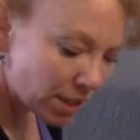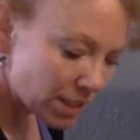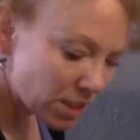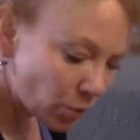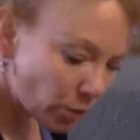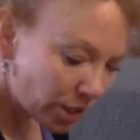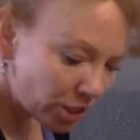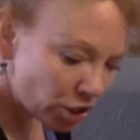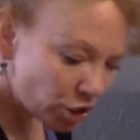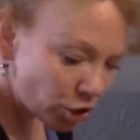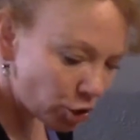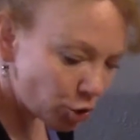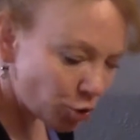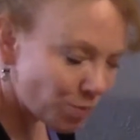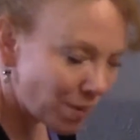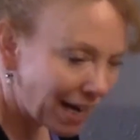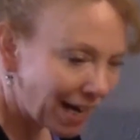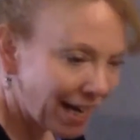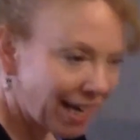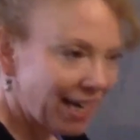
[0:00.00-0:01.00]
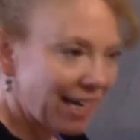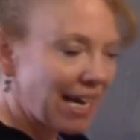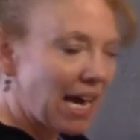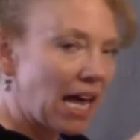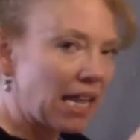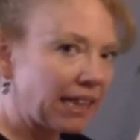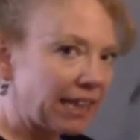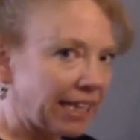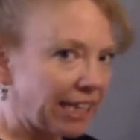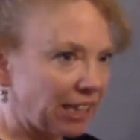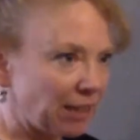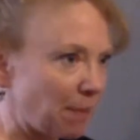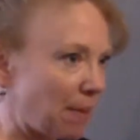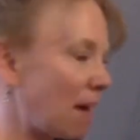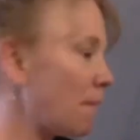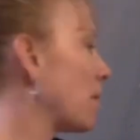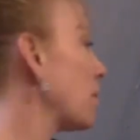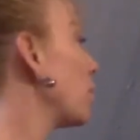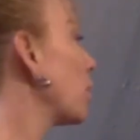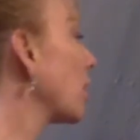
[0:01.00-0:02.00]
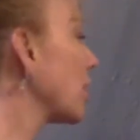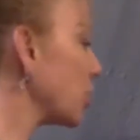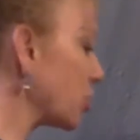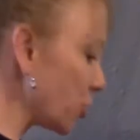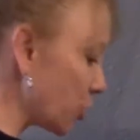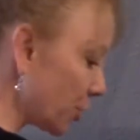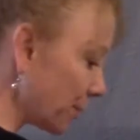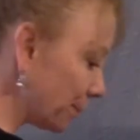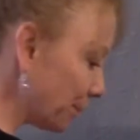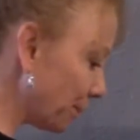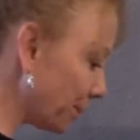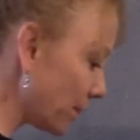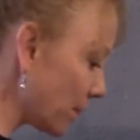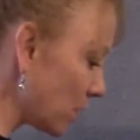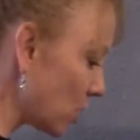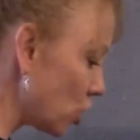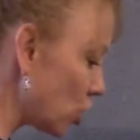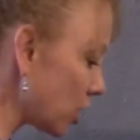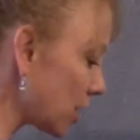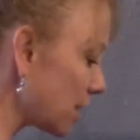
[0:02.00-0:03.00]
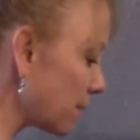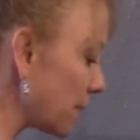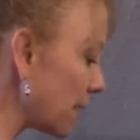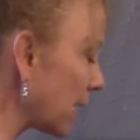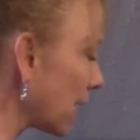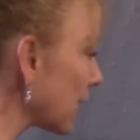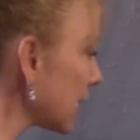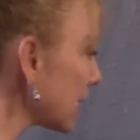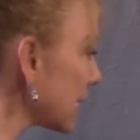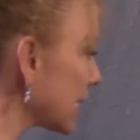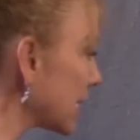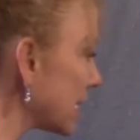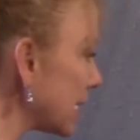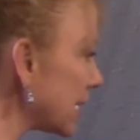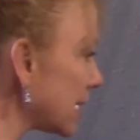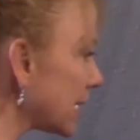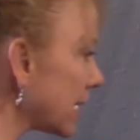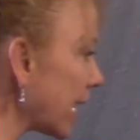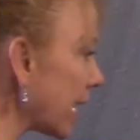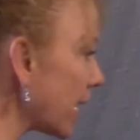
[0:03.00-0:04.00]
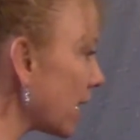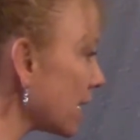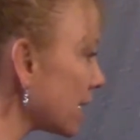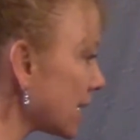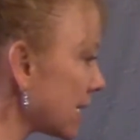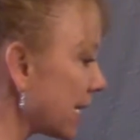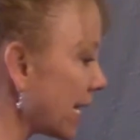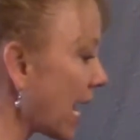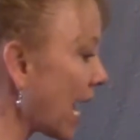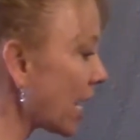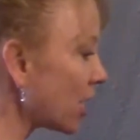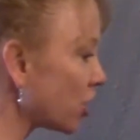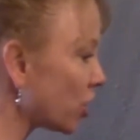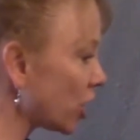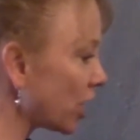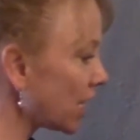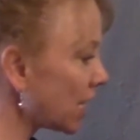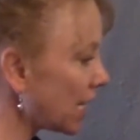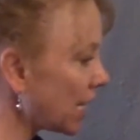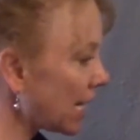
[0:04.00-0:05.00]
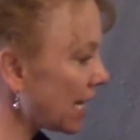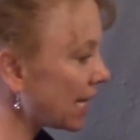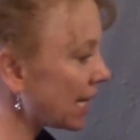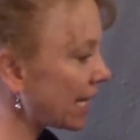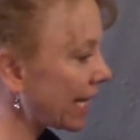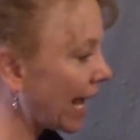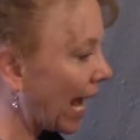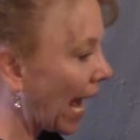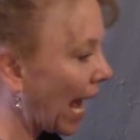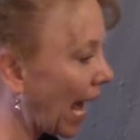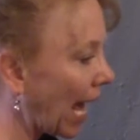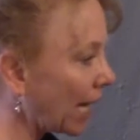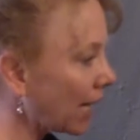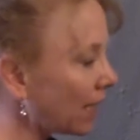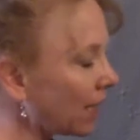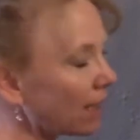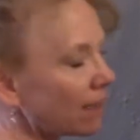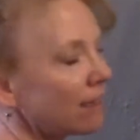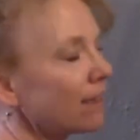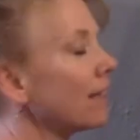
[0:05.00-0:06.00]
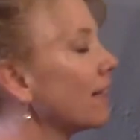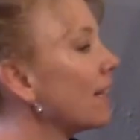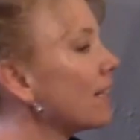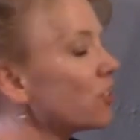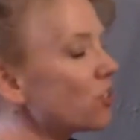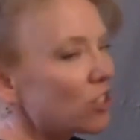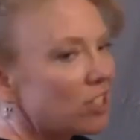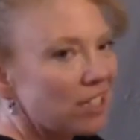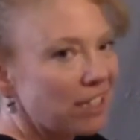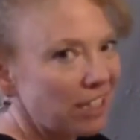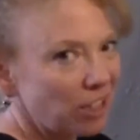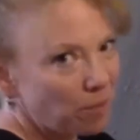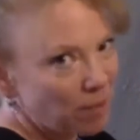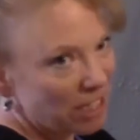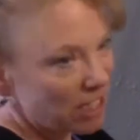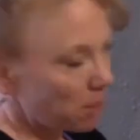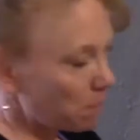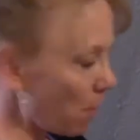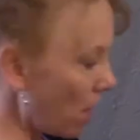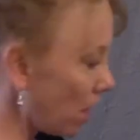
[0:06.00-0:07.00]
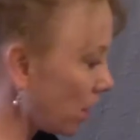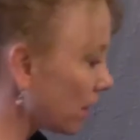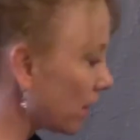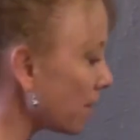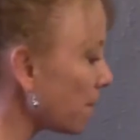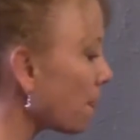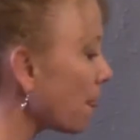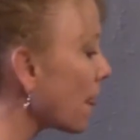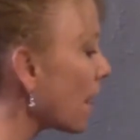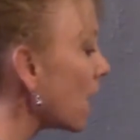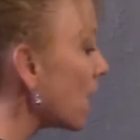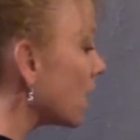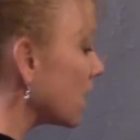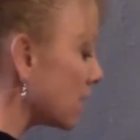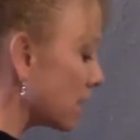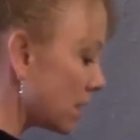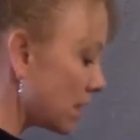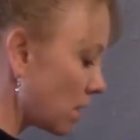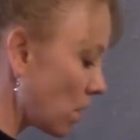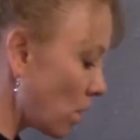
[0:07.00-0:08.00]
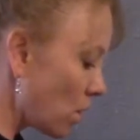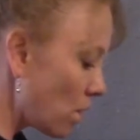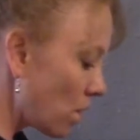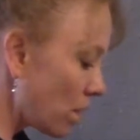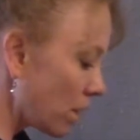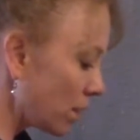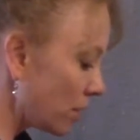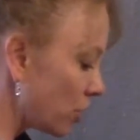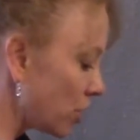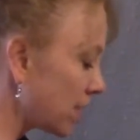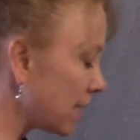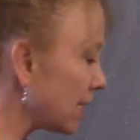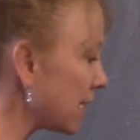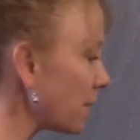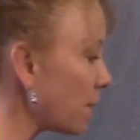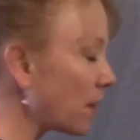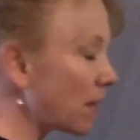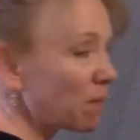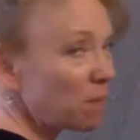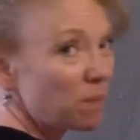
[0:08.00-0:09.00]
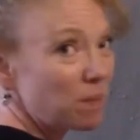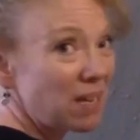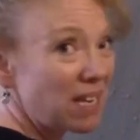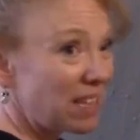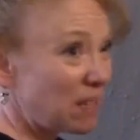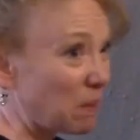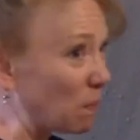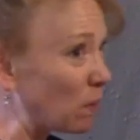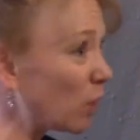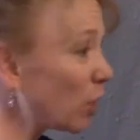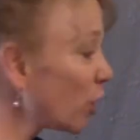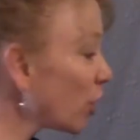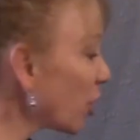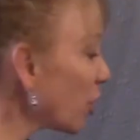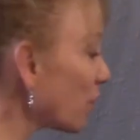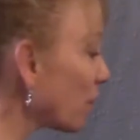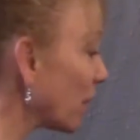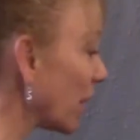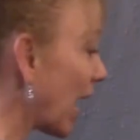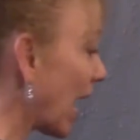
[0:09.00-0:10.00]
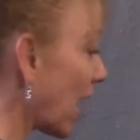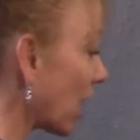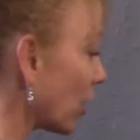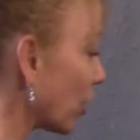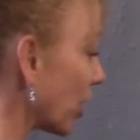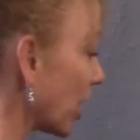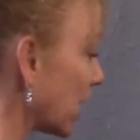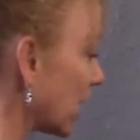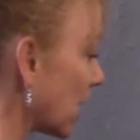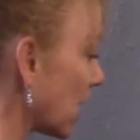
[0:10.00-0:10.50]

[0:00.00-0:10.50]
switch to my little mom brush, just because the details and the edging in the cat, it's just a little bit smaller. So just dipping in the pure black right